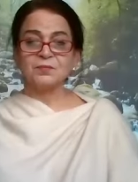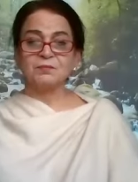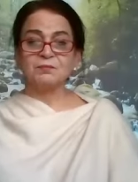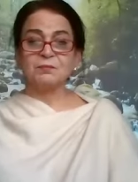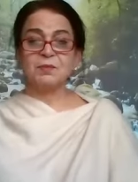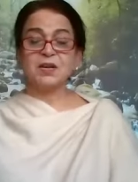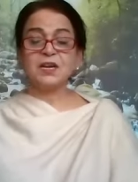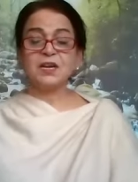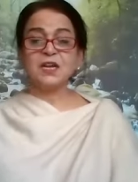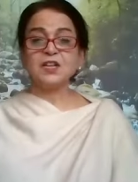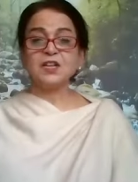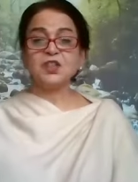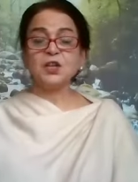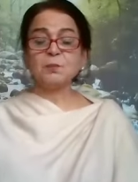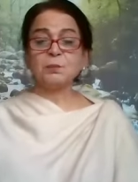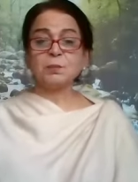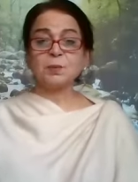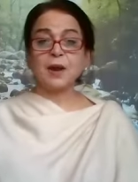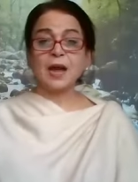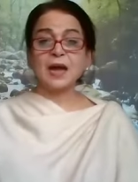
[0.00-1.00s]
meaning
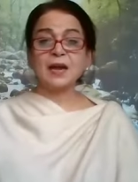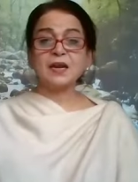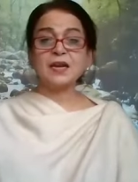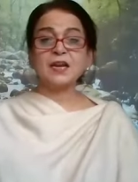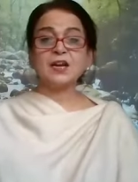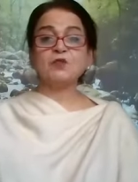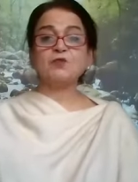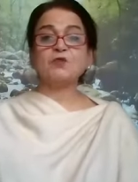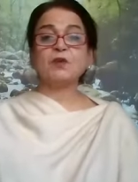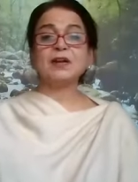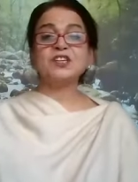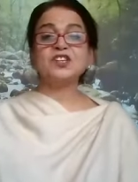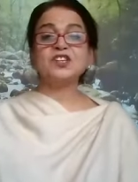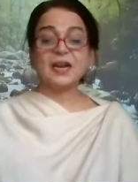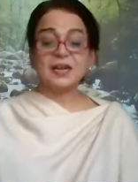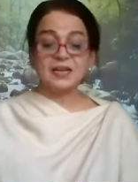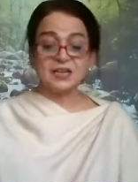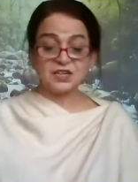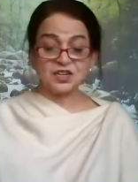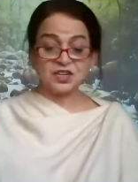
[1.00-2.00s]
the pranic
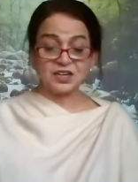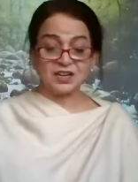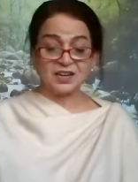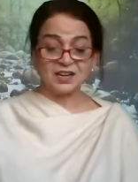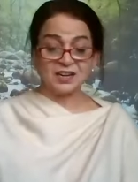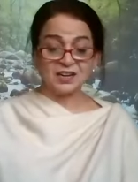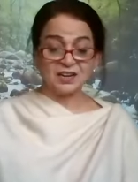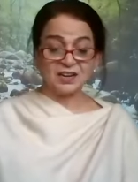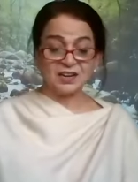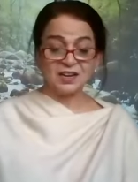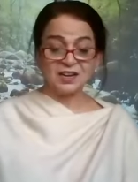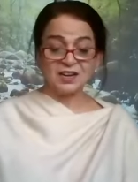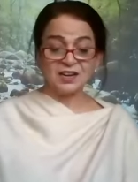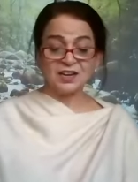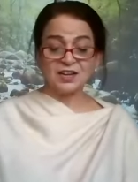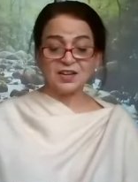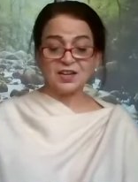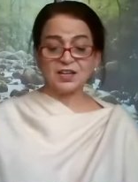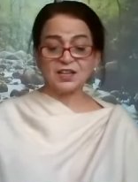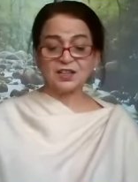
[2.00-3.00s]
vitality
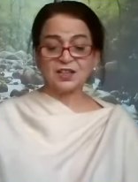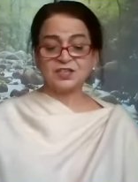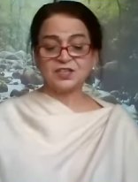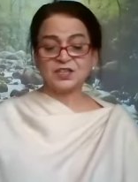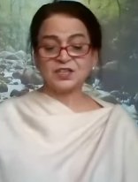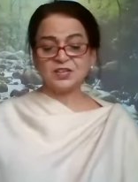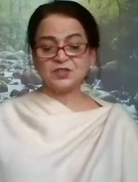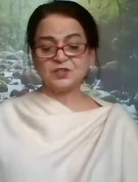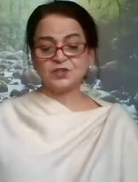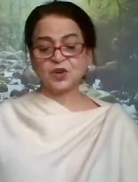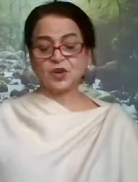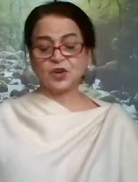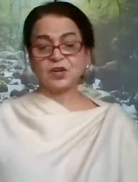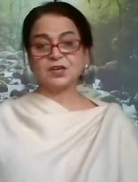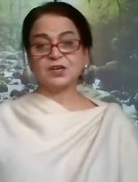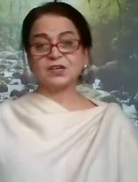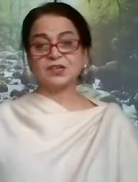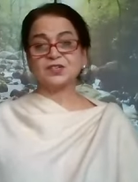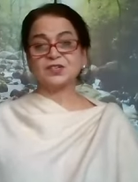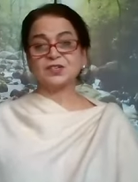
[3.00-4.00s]
in the sense
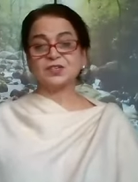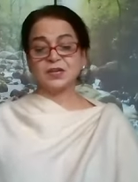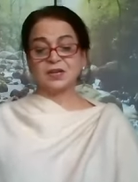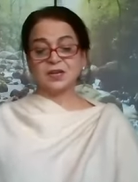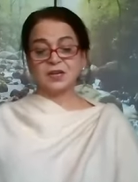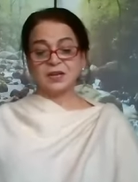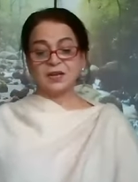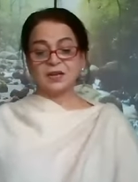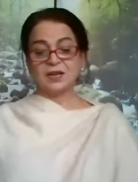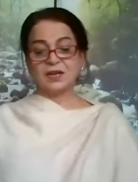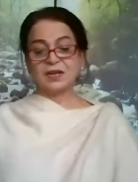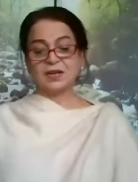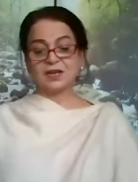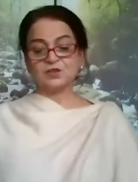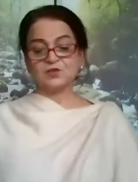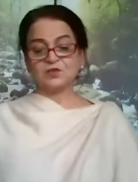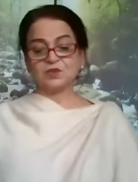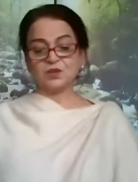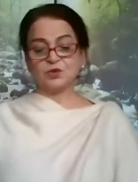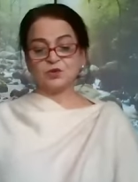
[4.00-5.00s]
organs
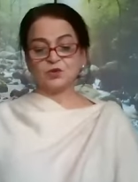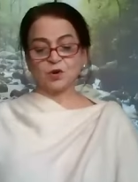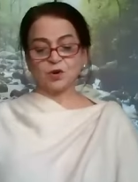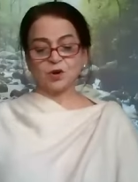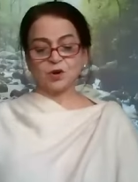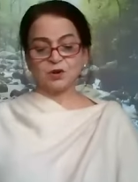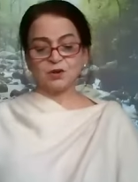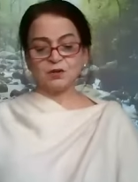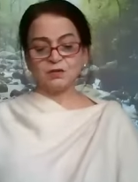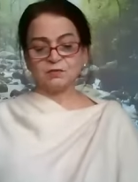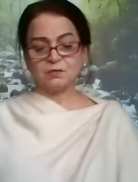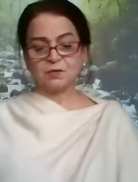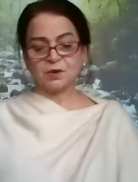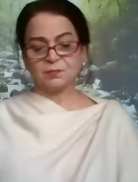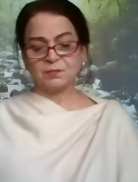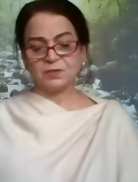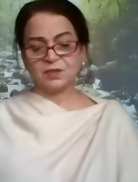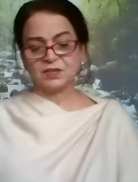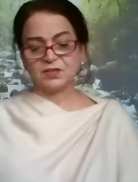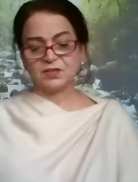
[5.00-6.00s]
has withdrawn
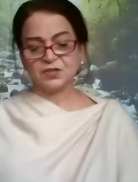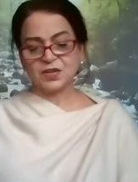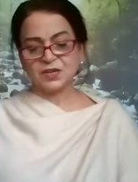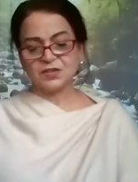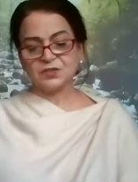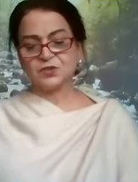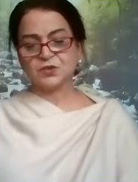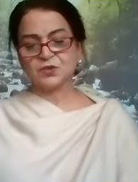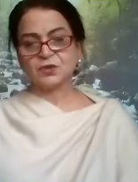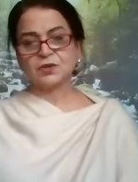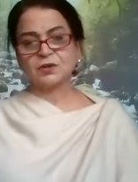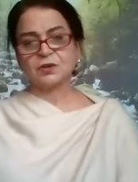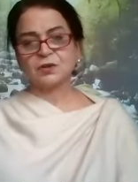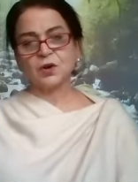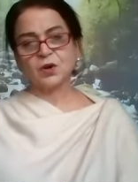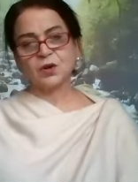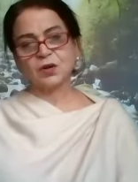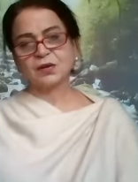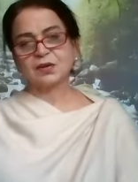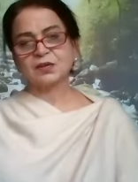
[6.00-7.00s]
from these sense
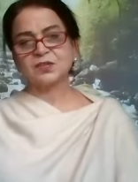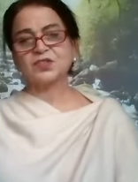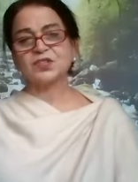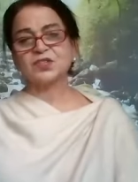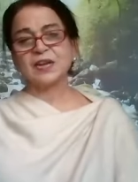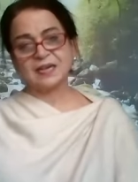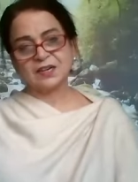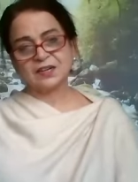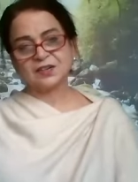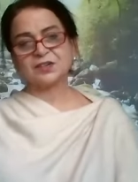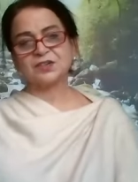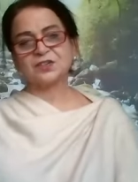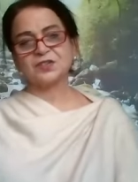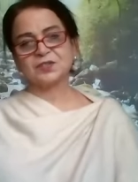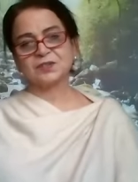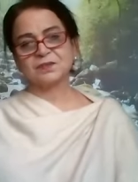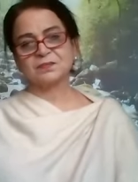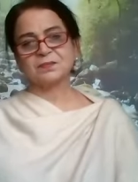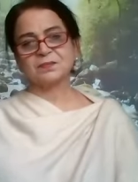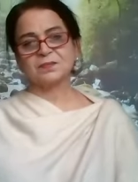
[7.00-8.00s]
organ
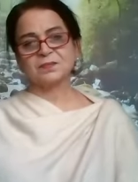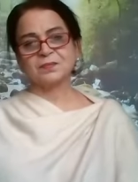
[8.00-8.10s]
centers.